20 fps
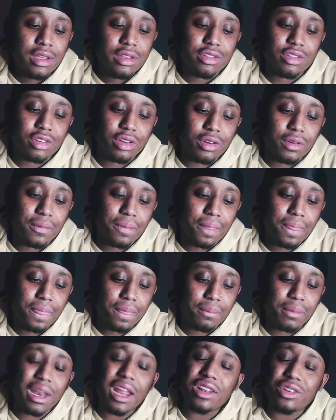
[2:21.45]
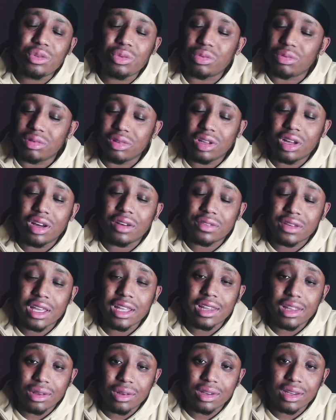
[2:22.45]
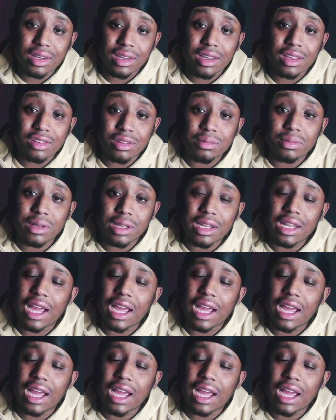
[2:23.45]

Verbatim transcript: So, but I do love Kelly Olynyk as a player.